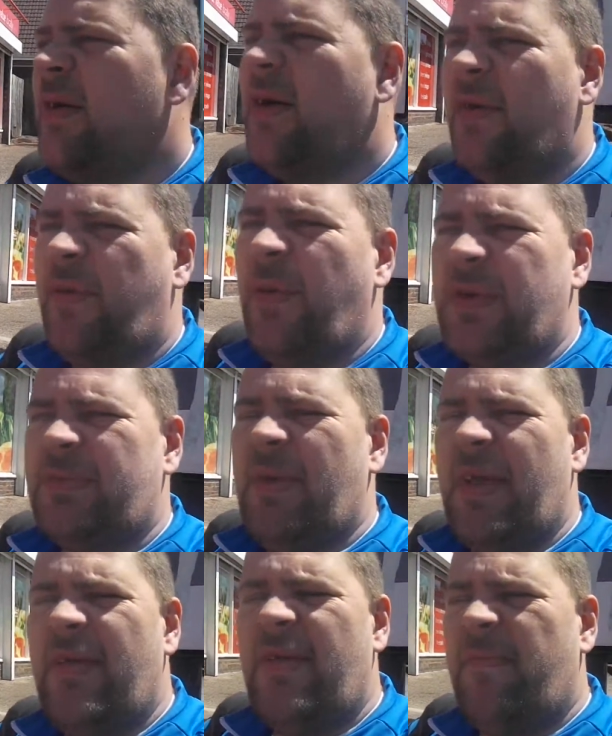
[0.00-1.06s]
of course
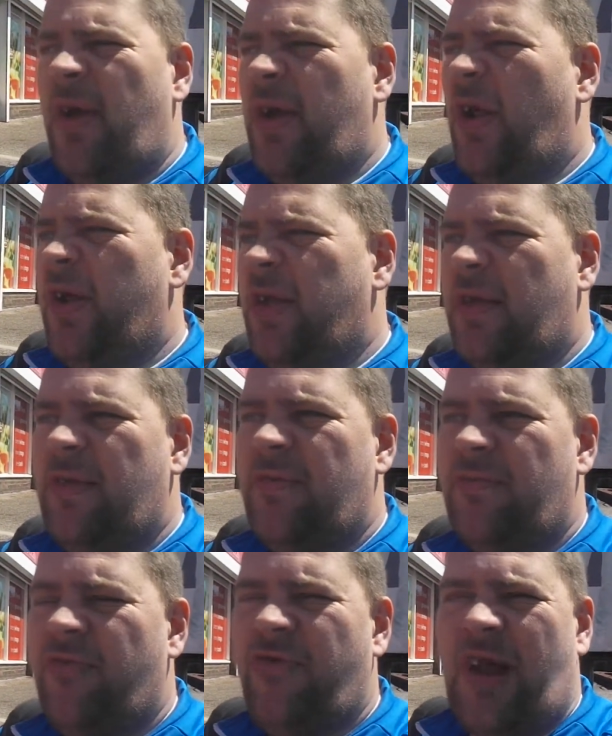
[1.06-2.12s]
mate, you can buy like
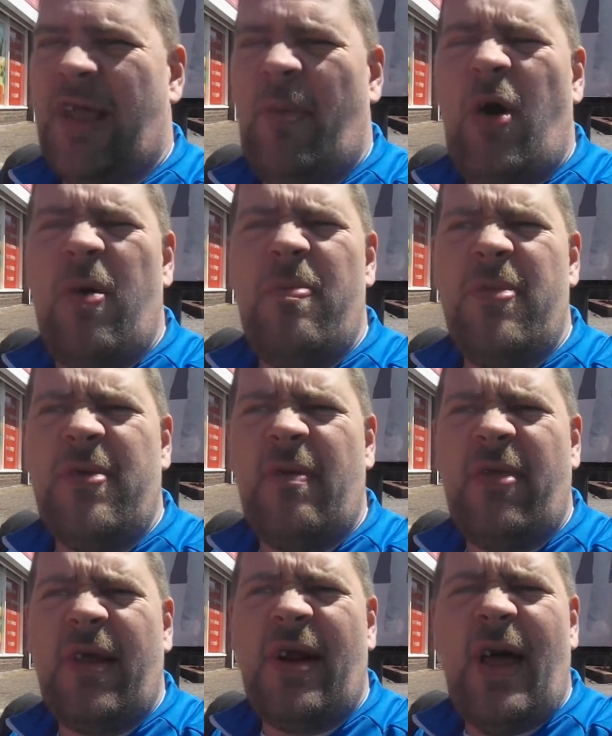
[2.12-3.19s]
tracky bottoms and
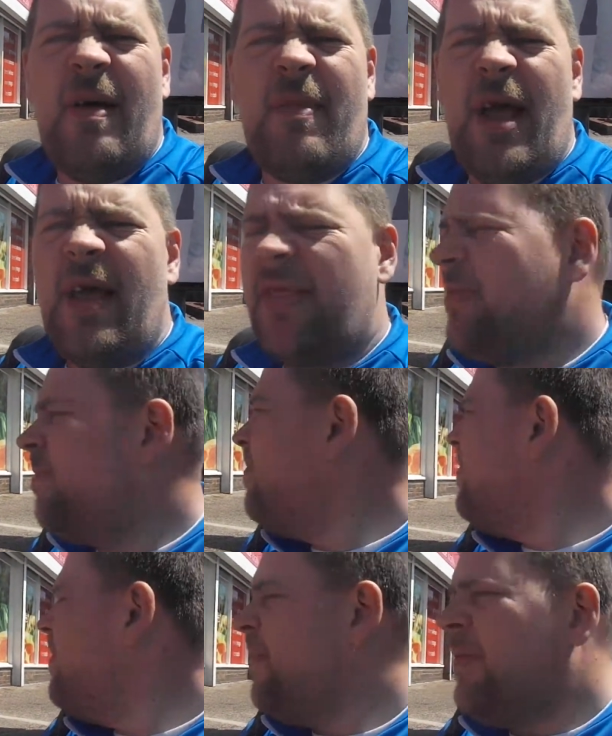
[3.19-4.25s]
everything like that mate, and
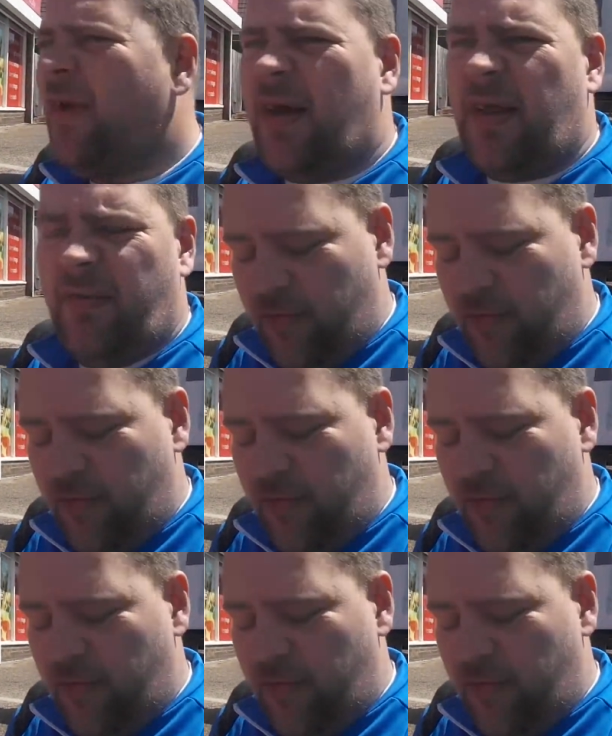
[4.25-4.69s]
I get nothing